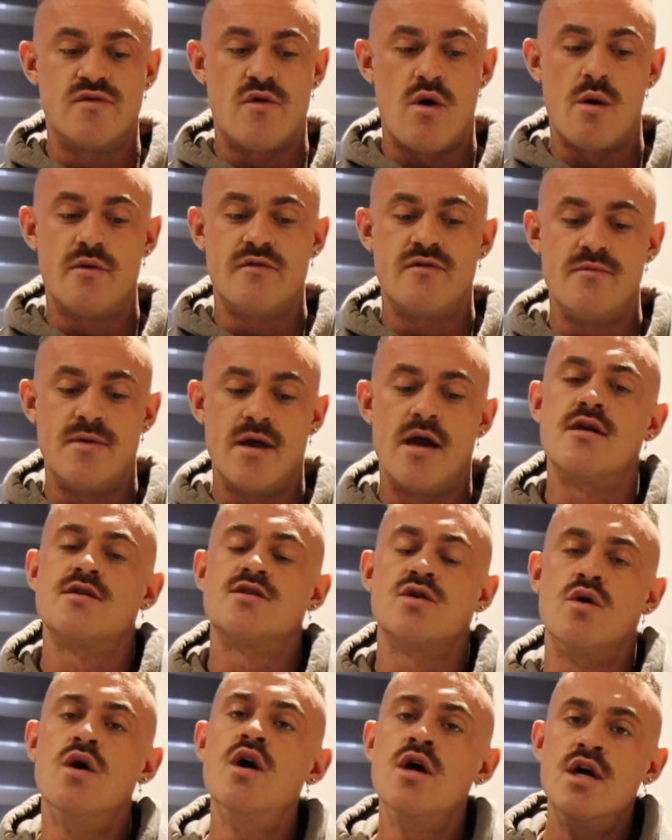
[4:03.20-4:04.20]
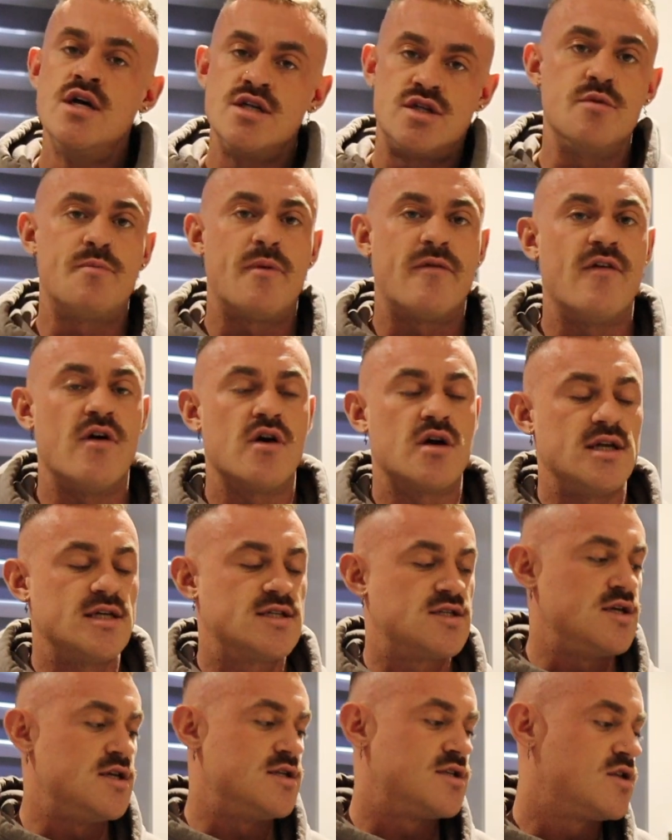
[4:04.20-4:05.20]
forward from there. So super fucking
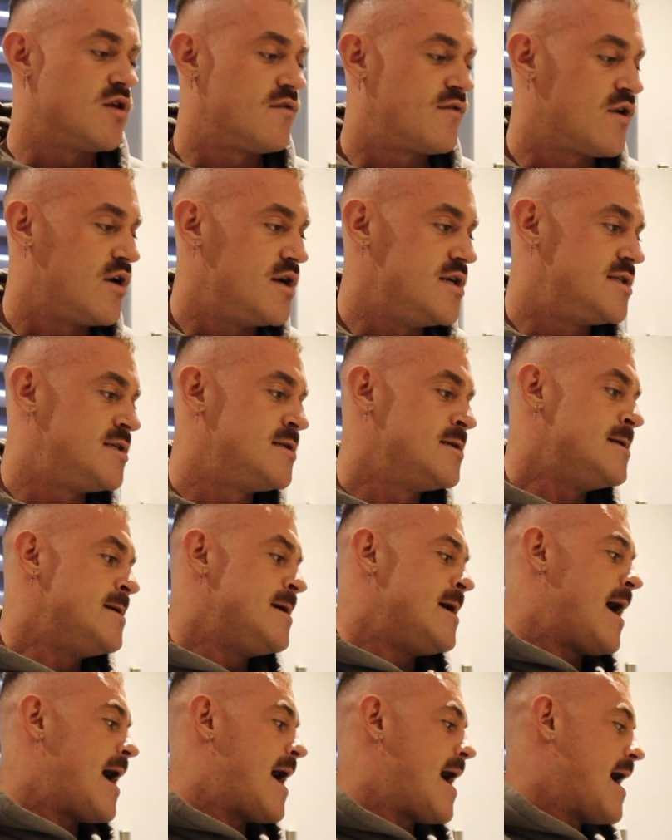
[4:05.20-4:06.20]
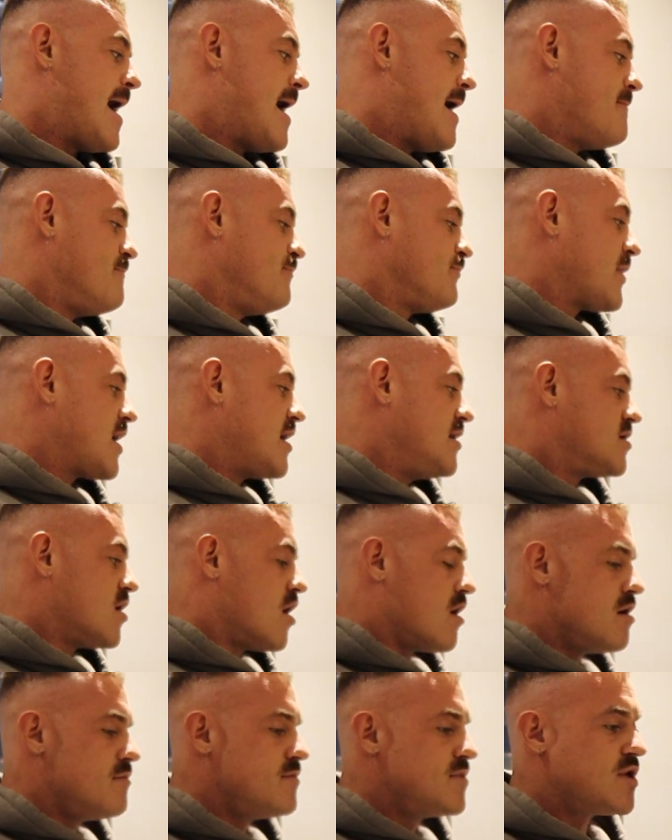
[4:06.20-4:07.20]
exciting stuff, guys. In
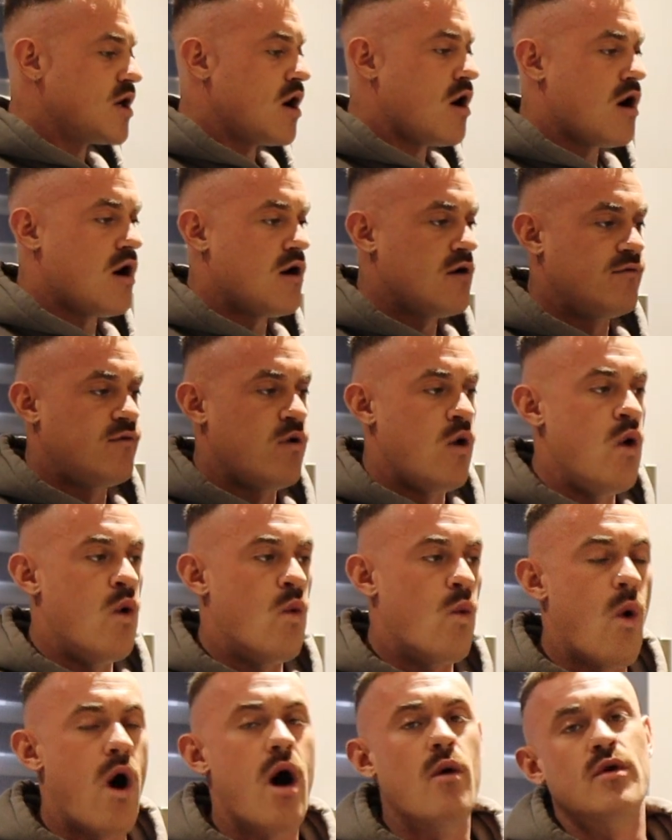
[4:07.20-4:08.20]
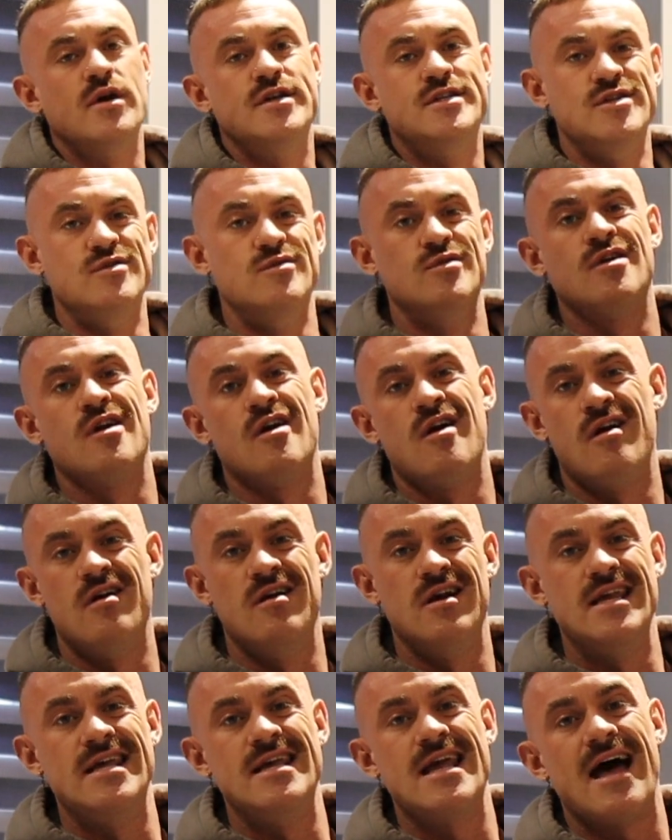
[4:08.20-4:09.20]
terms of what we're doing
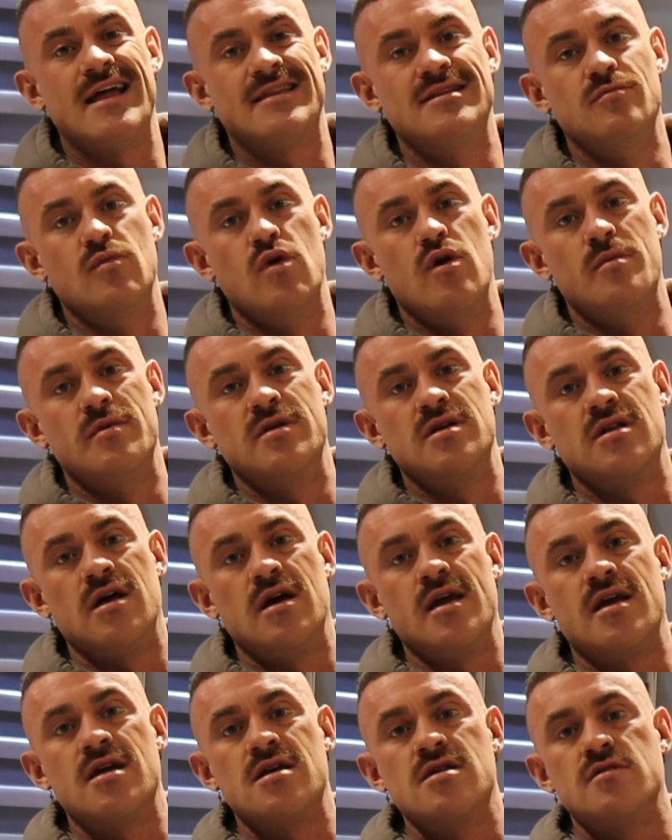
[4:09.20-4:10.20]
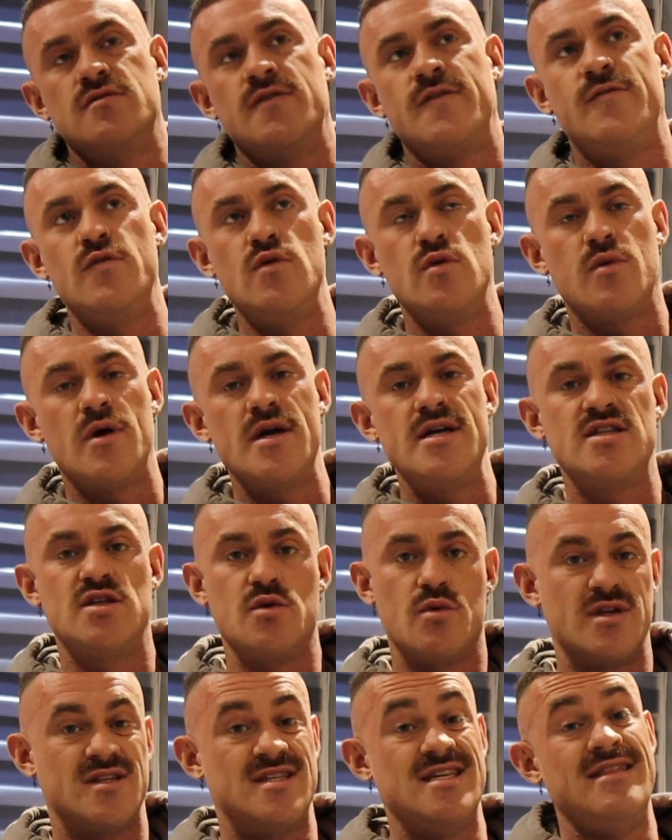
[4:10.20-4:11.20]
currently at the moment, like food-wise,
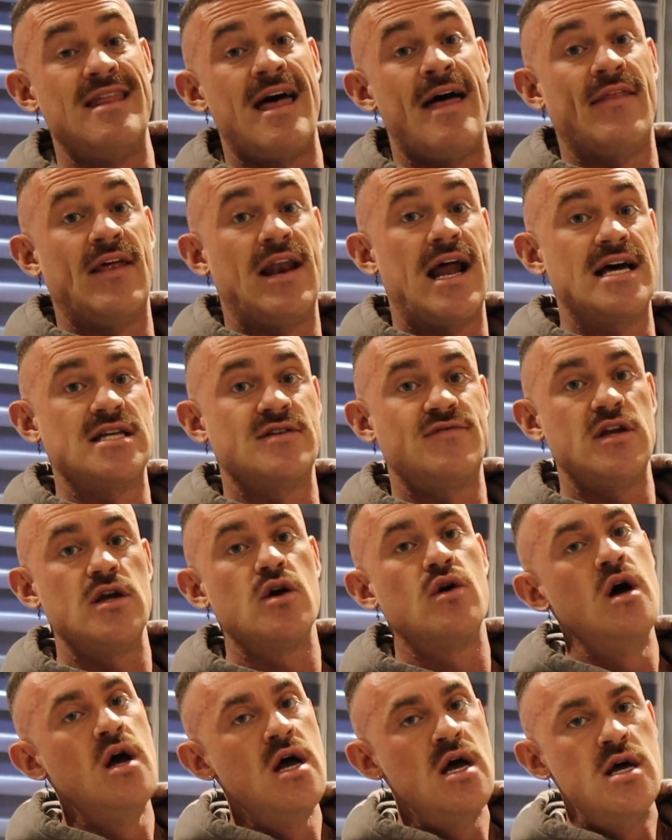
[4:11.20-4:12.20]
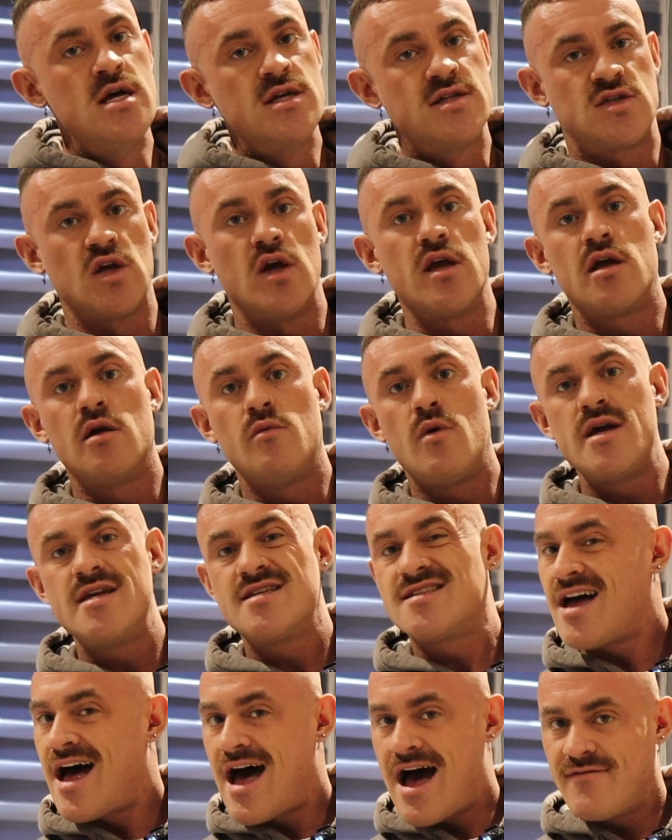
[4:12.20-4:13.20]
you would have seen that in the last video.
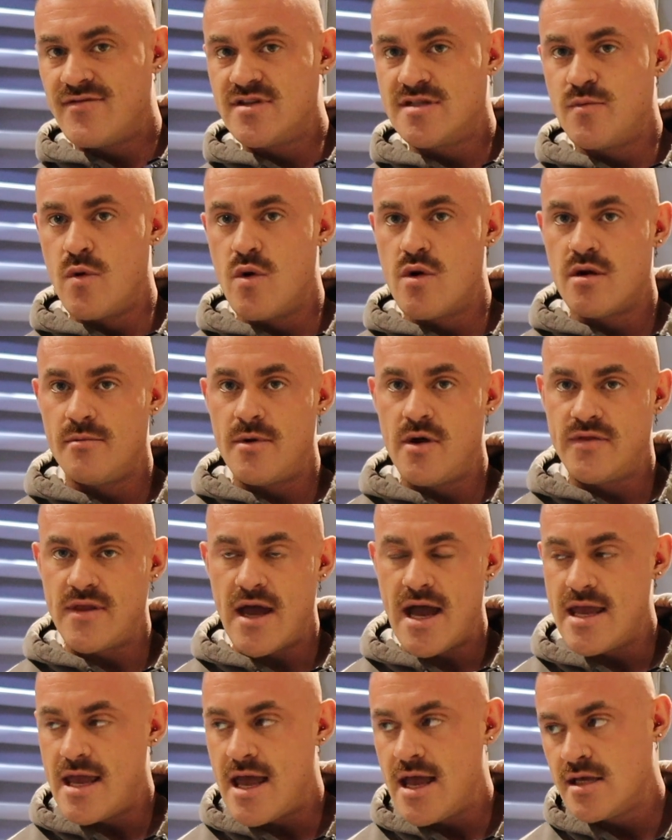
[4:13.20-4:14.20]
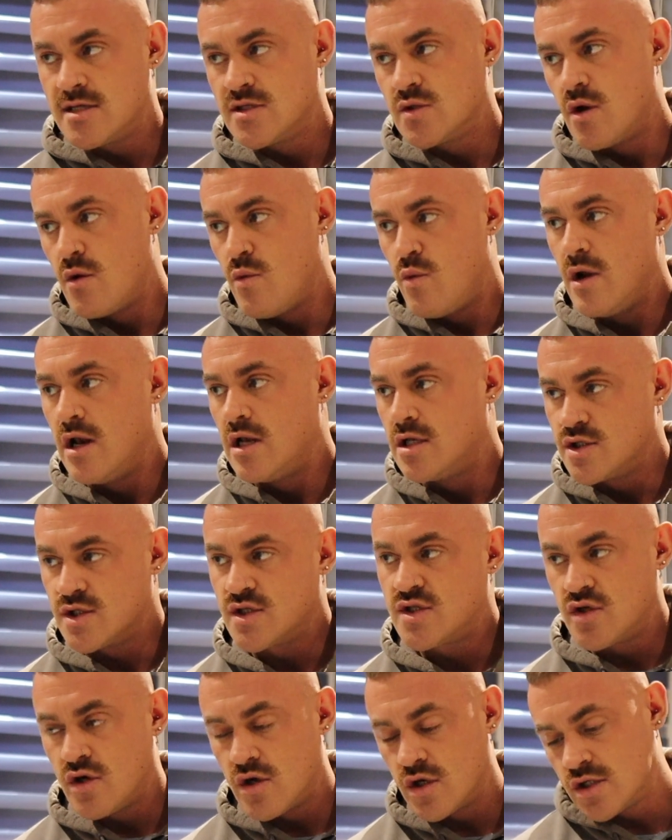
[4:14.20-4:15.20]
Cycle-wise, I haven't spoken about that yet, so I will
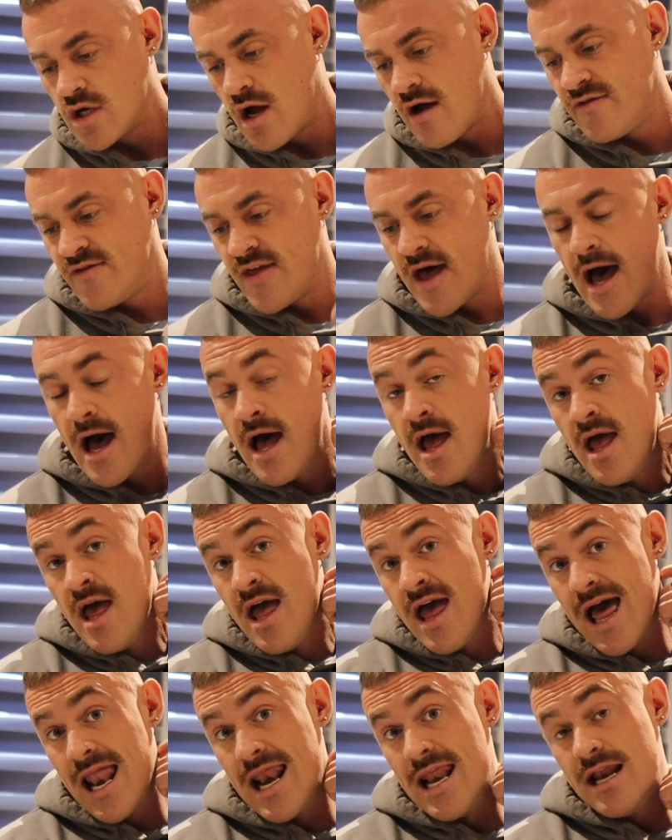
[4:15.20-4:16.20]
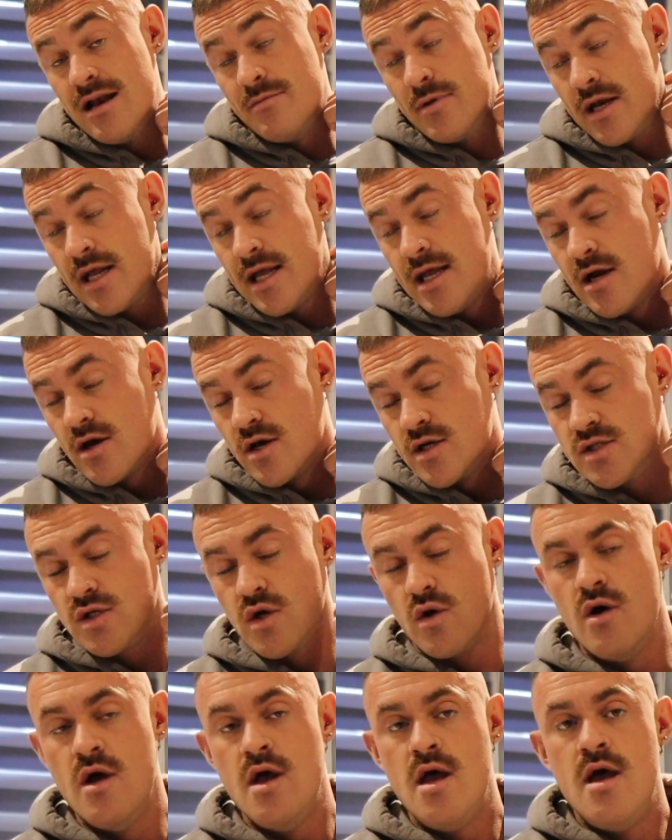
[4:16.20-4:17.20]
just touch off that a little bit here.
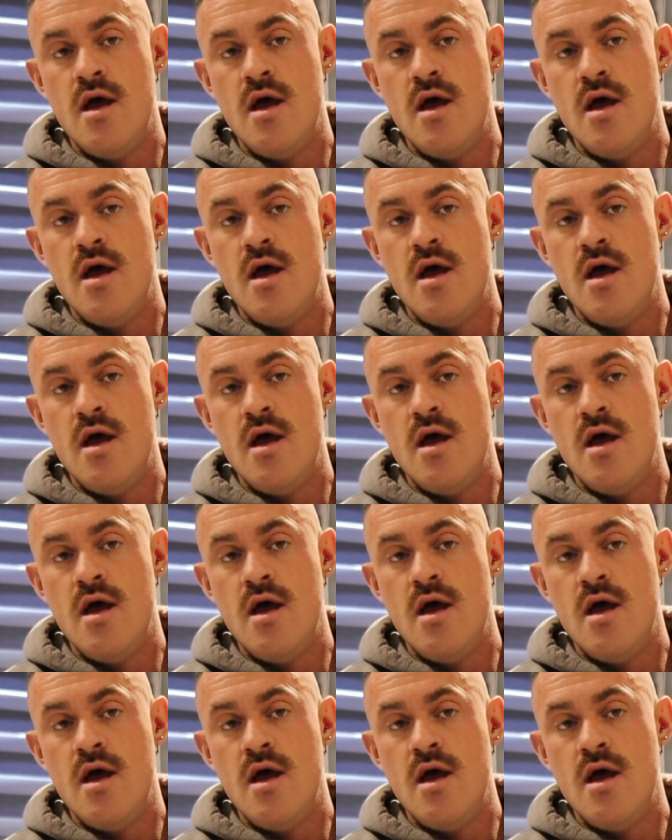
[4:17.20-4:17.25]
So